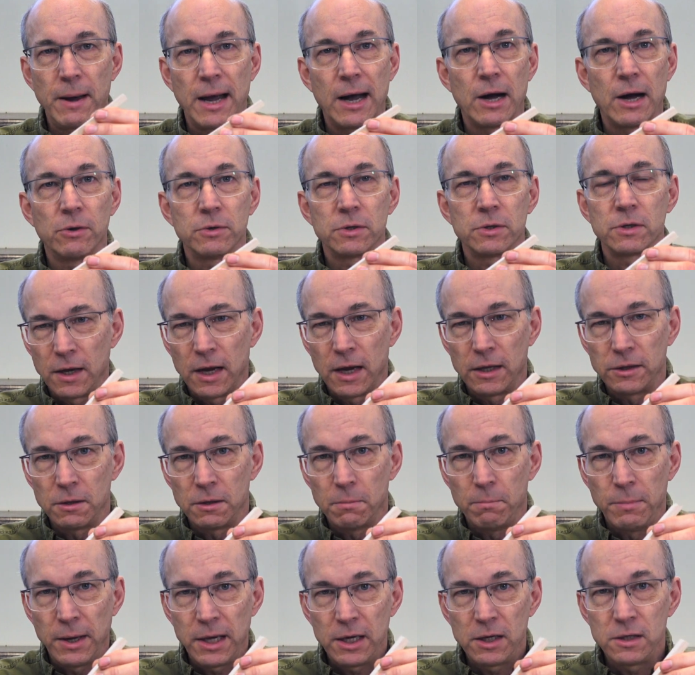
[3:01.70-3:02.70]
out at
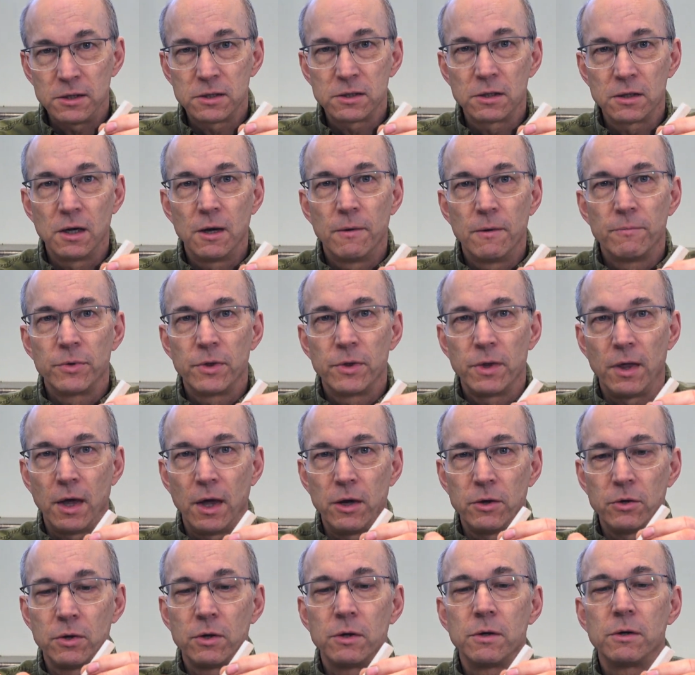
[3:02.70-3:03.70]
the base,
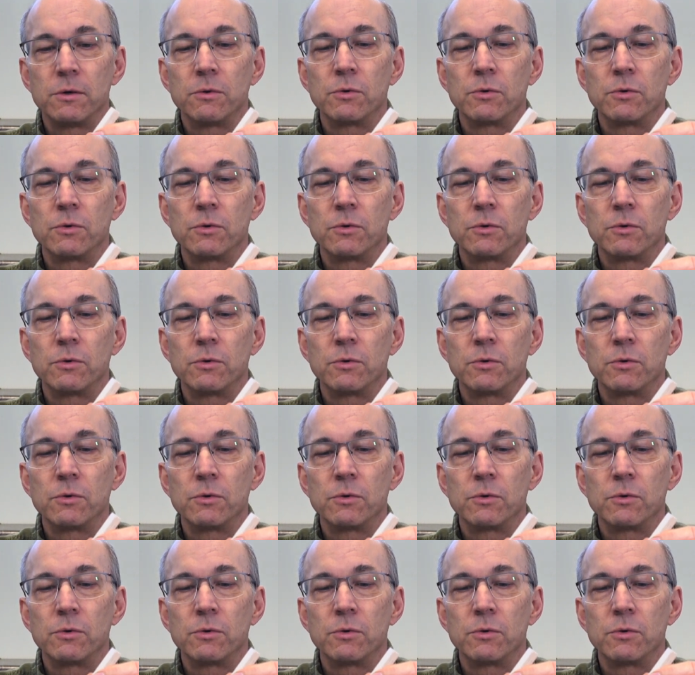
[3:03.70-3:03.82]
that